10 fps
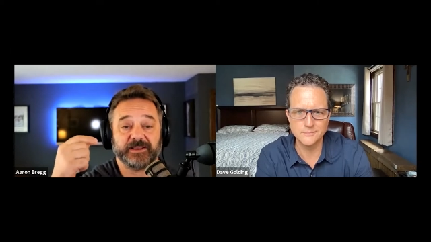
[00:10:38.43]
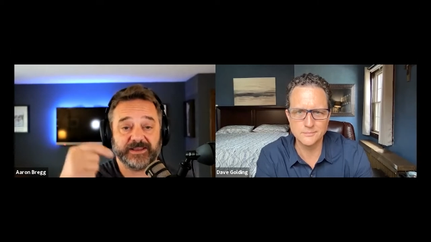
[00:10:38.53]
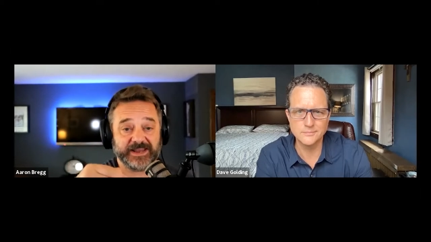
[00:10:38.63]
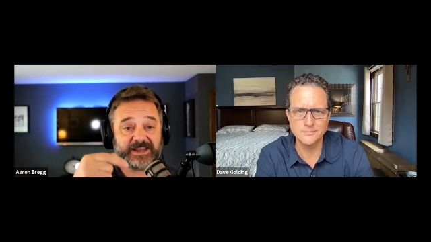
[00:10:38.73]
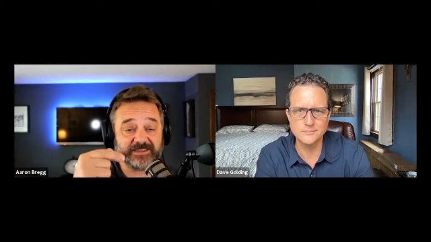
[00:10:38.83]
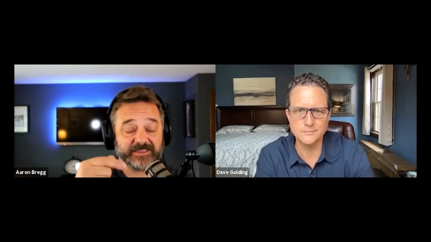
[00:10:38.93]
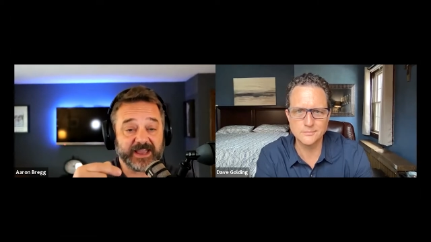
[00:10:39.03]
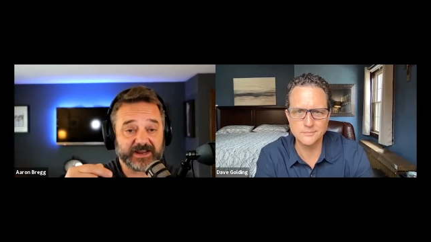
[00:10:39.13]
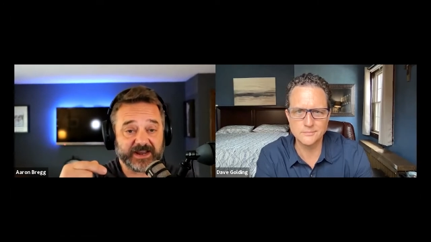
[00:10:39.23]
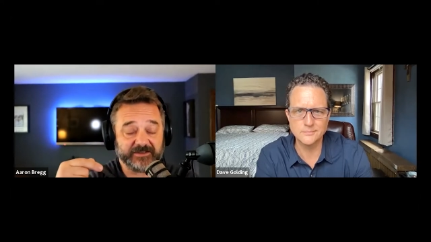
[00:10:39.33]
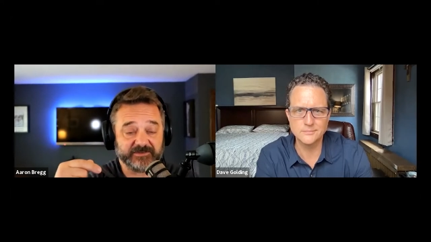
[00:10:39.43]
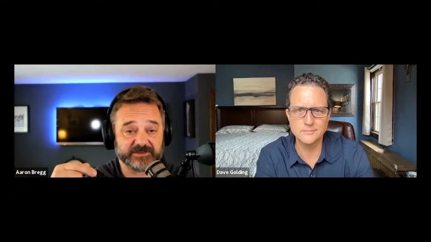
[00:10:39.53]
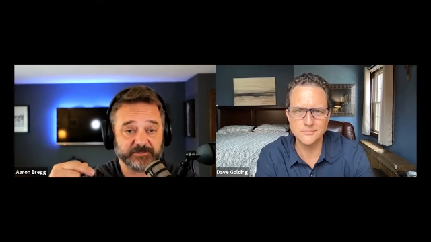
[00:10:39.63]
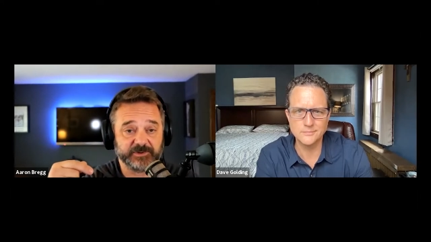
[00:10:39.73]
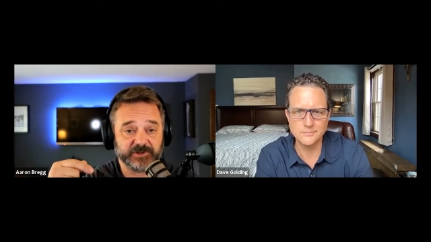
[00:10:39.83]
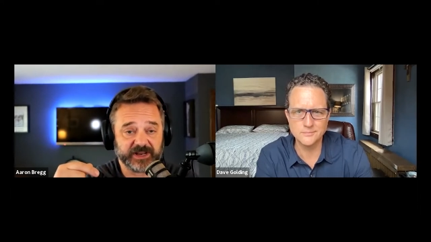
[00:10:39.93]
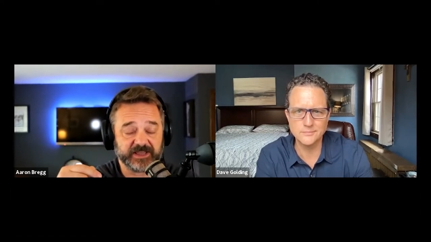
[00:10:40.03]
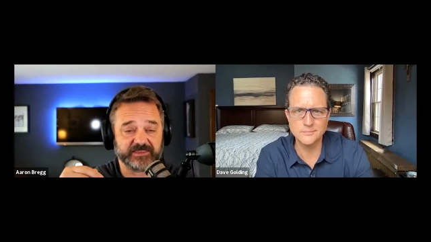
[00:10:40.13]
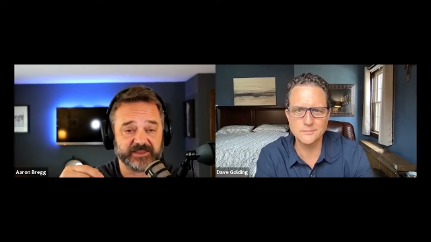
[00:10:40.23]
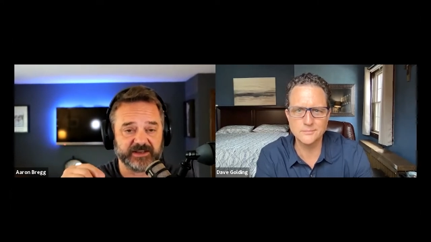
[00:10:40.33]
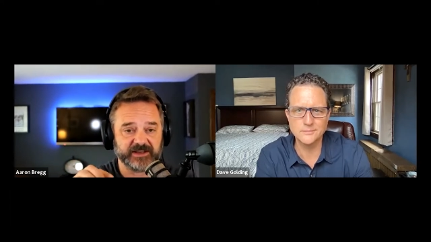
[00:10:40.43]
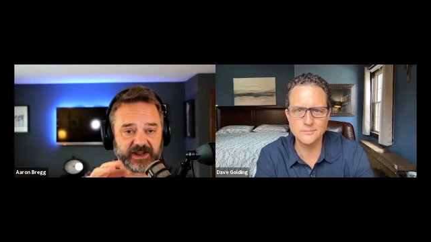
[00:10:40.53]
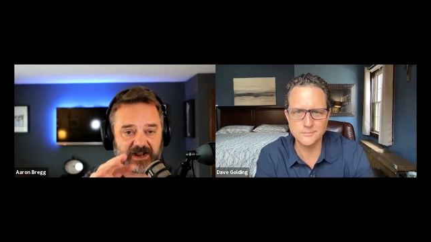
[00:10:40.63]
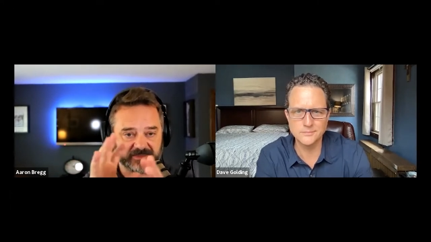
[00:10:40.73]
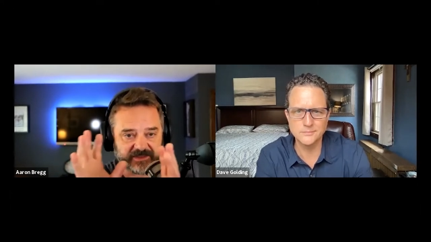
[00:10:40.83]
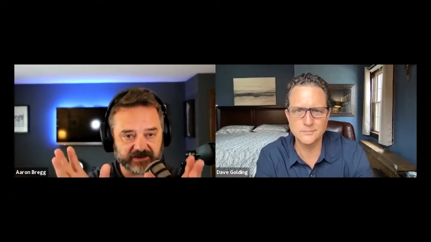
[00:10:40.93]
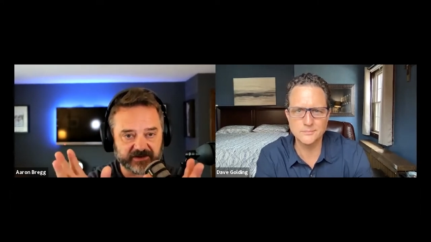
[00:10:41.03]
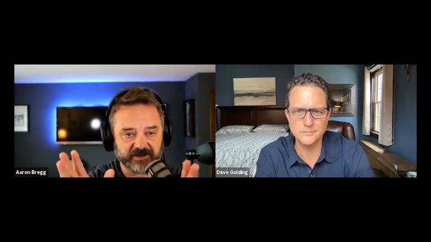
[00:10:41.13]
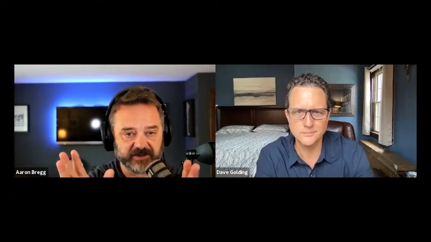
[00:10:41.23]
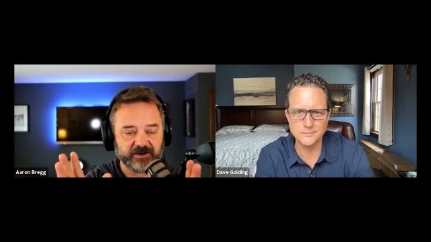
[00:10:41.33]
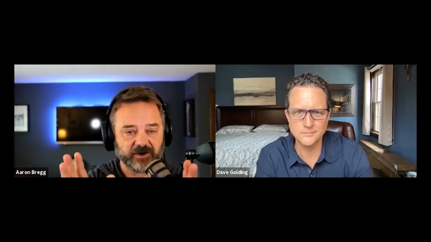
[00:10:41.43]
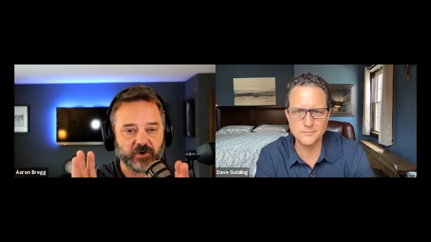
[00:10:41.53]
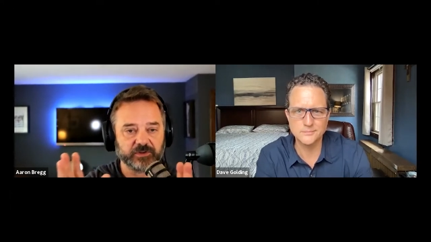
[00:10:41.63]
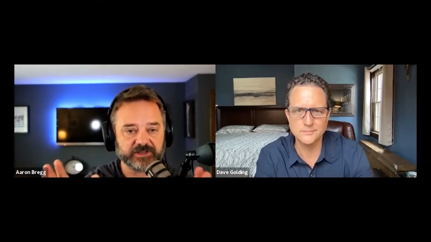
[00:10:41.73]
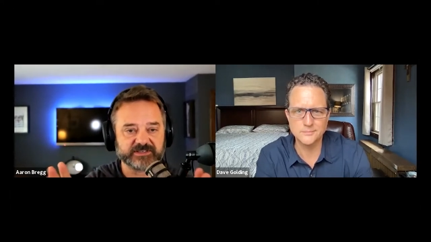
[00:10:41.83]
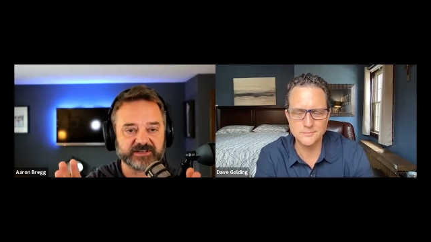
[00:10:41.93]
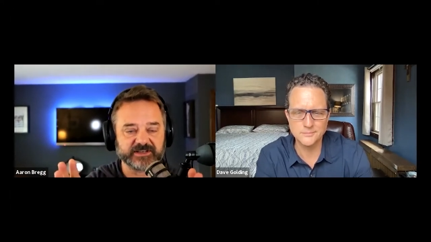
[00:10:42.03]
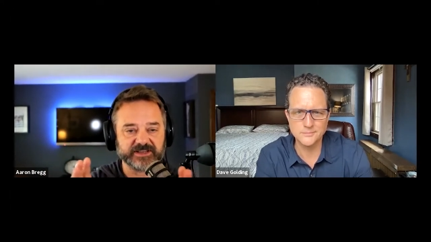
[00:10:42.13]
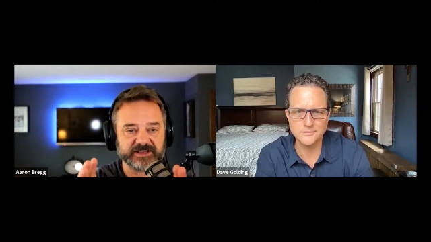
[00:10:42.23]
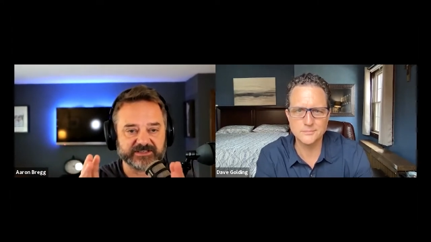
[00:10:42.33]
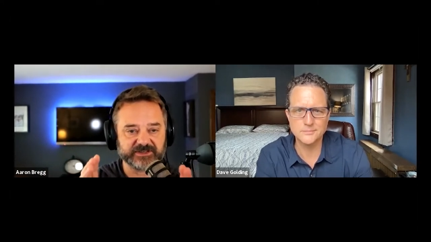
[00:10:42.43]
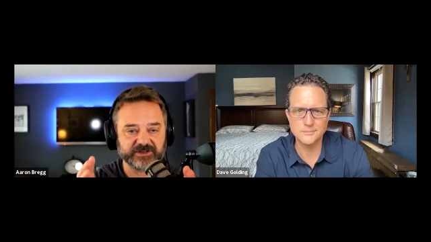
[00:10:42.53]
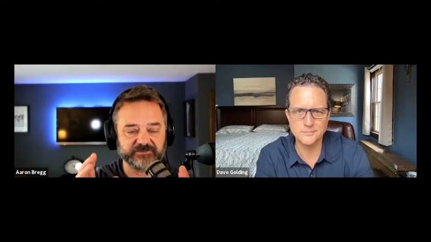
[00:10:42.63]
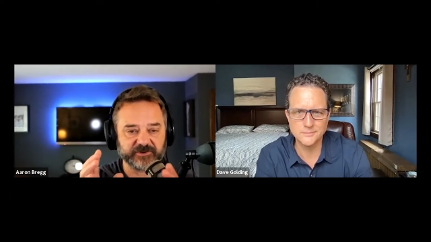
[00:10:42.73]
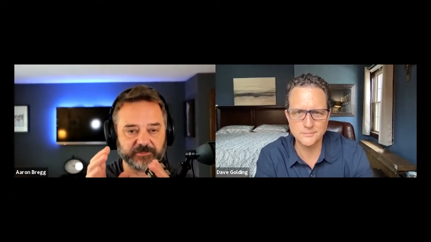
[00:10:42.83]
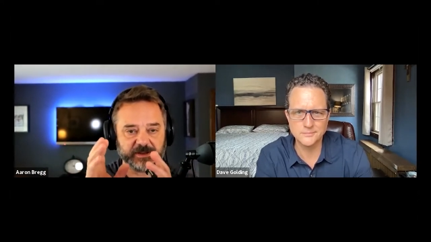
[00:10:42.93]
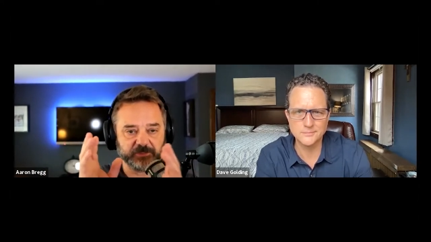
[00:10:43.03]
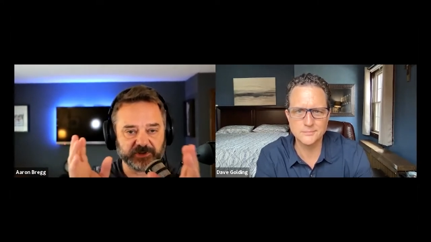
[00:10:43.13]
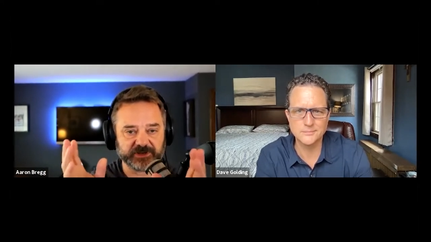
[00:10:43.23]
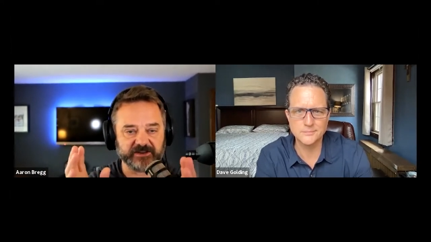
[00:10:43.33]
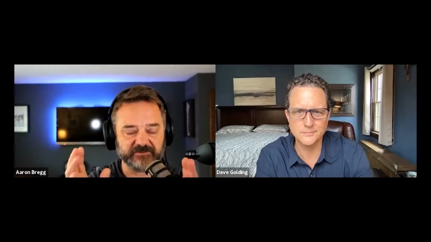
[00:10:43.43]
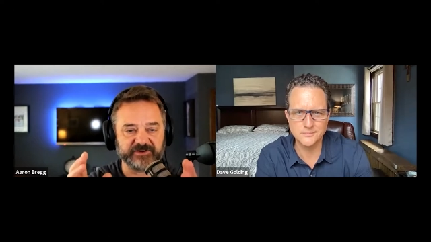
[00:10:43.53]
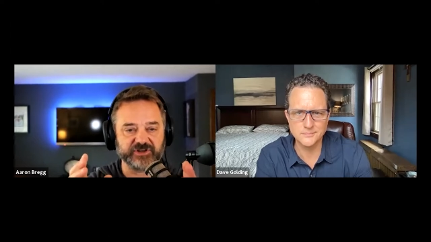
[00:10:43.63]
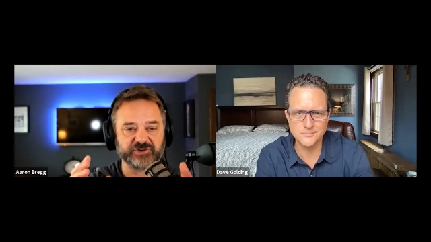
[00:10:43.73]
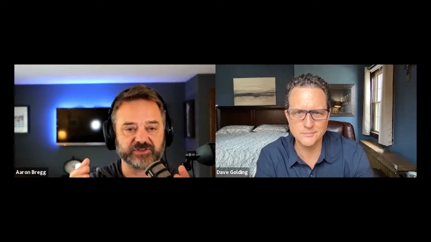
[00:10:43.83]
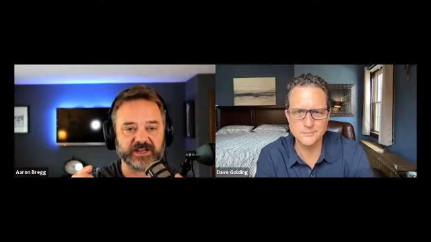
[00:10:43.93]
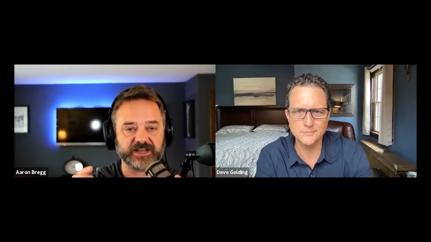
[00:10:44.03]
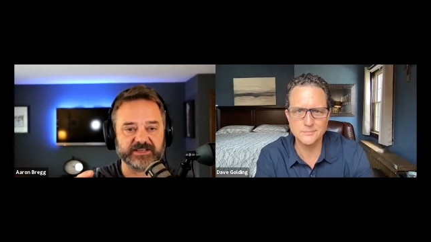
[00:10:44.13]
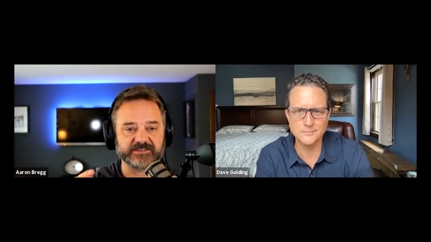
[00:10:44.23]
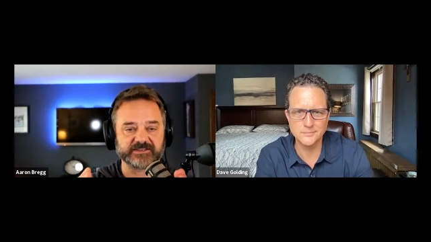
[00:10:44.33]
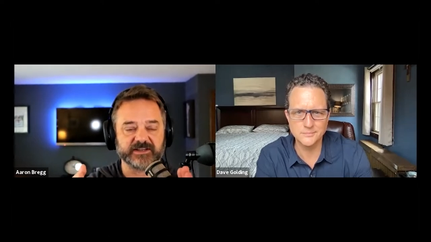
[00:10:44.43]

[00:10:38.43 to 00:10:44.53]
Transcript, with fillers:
Speaker 1: getting that kind of visibility. I think I think holistically it's good for people to kind of visualize